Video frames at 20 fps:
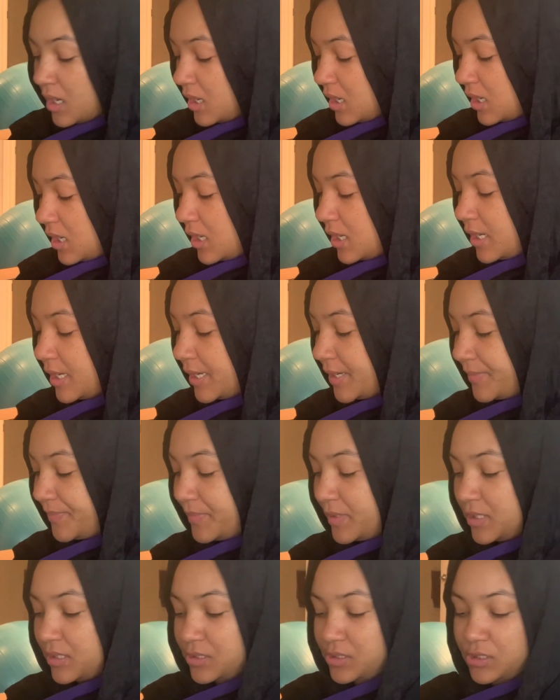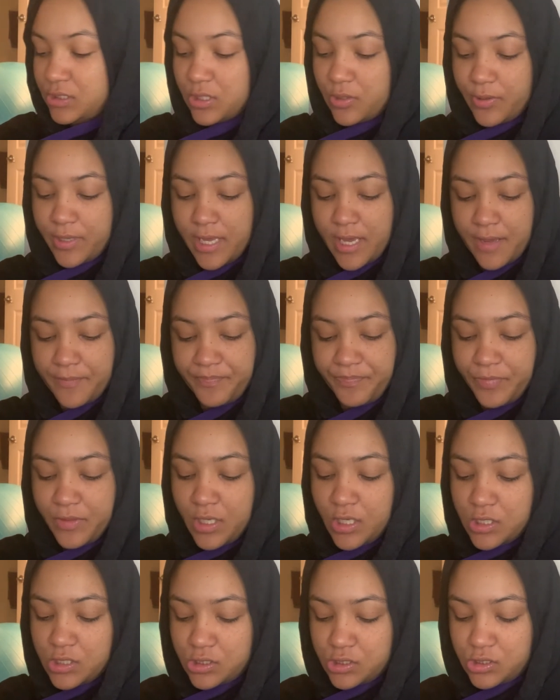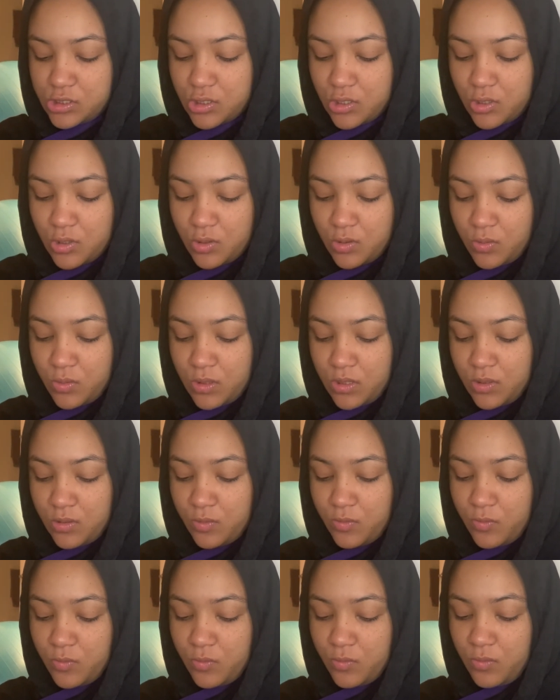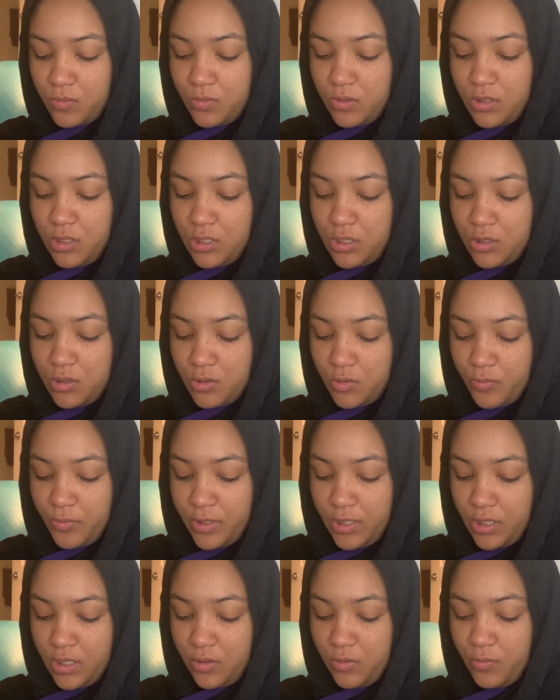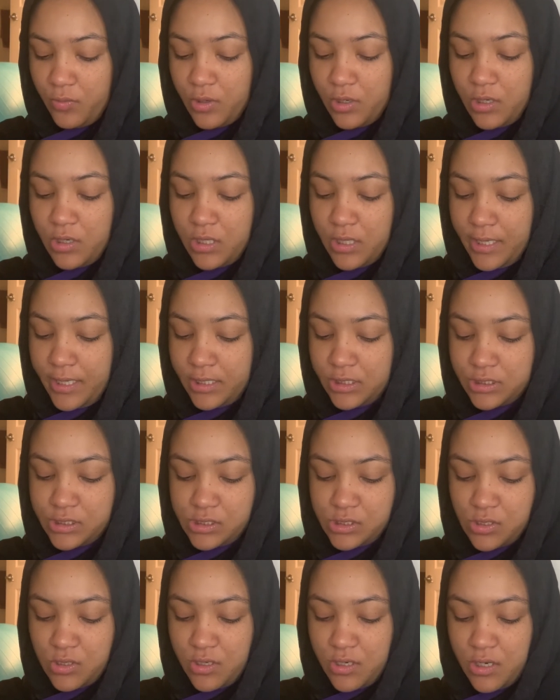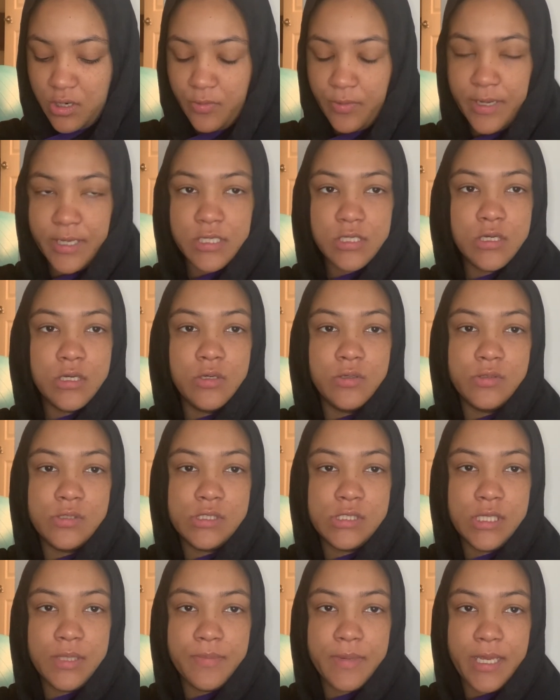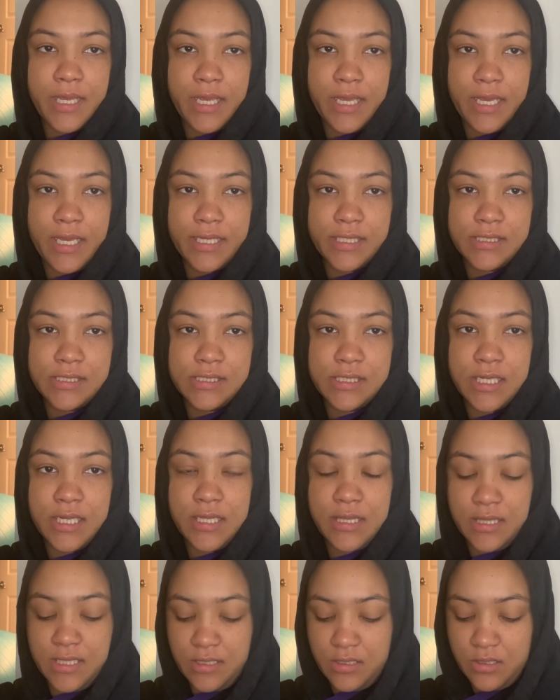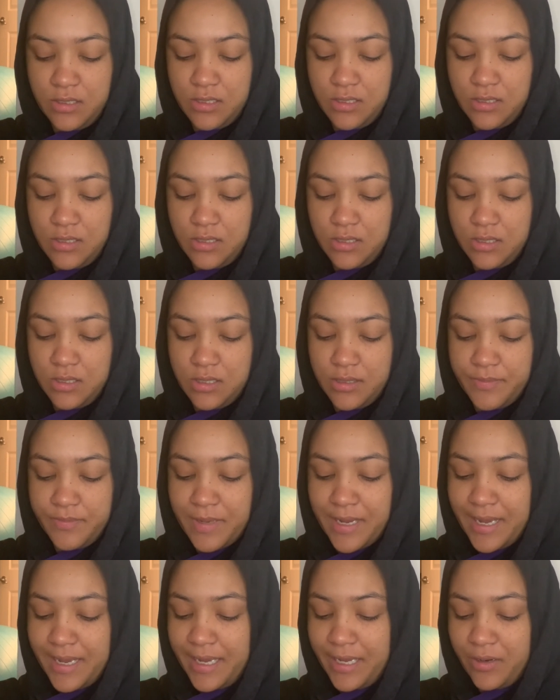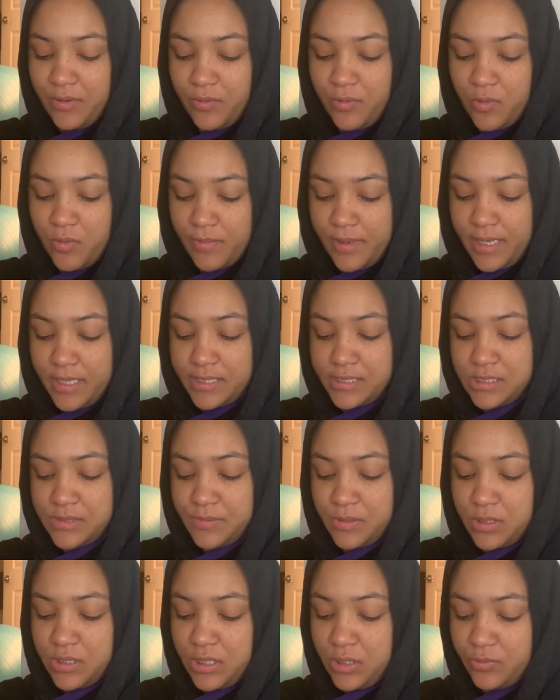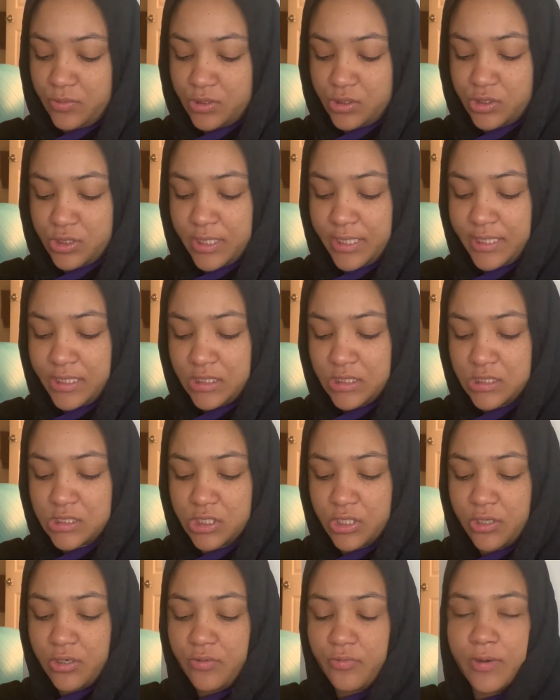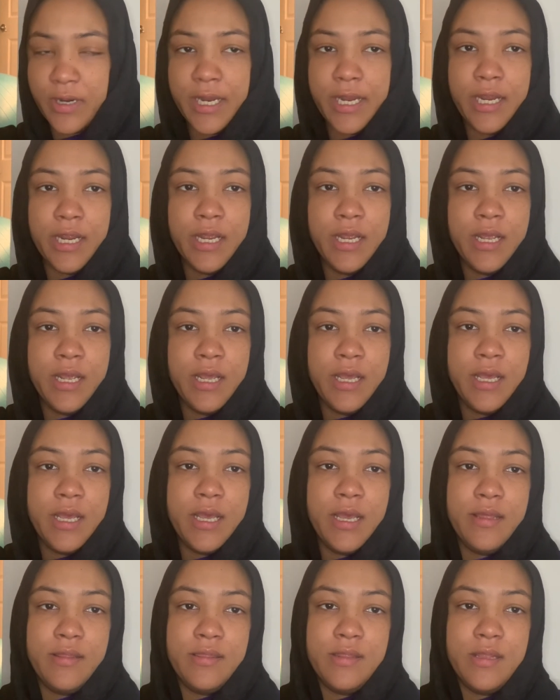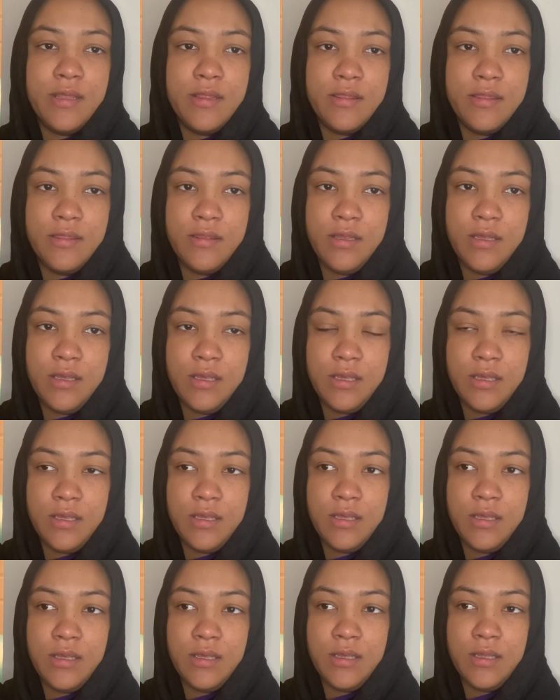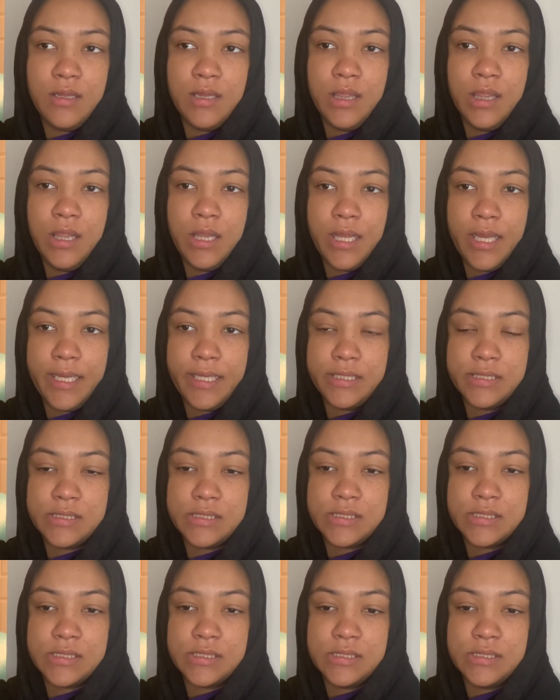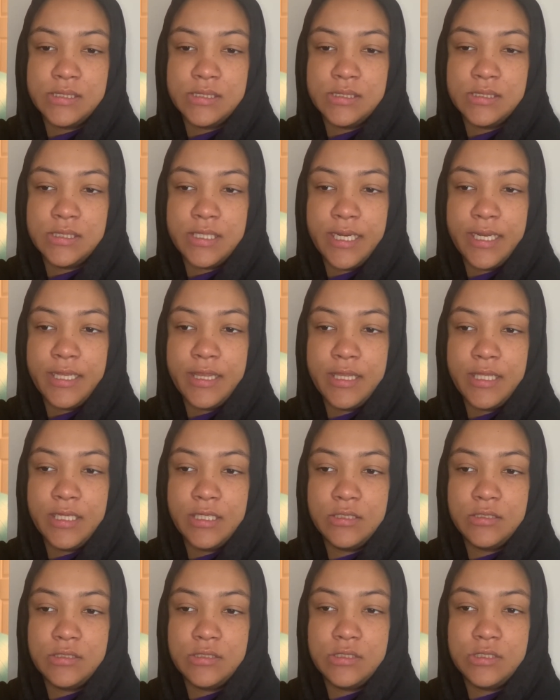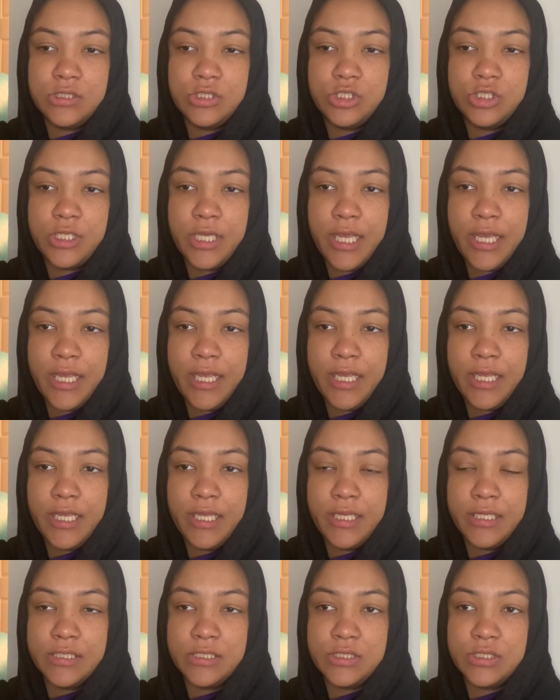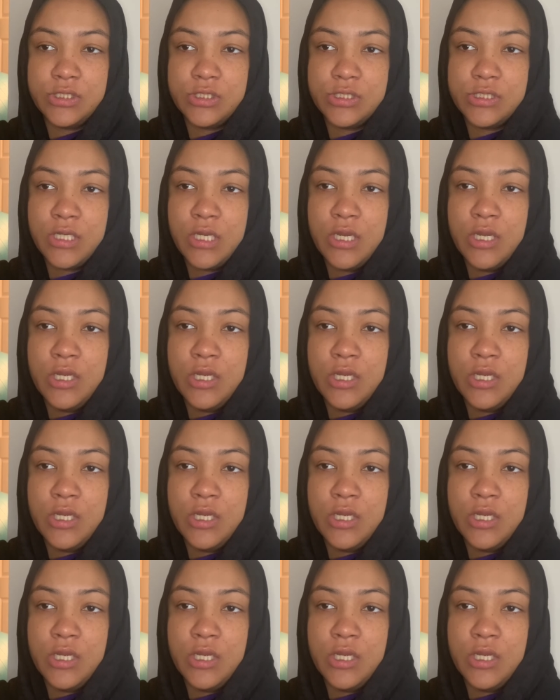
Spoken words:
So yeah, so you know, we were like just on our way to go see my aunt, and then I don't know, my husband, he was trying to turn right, and then the light I think changed,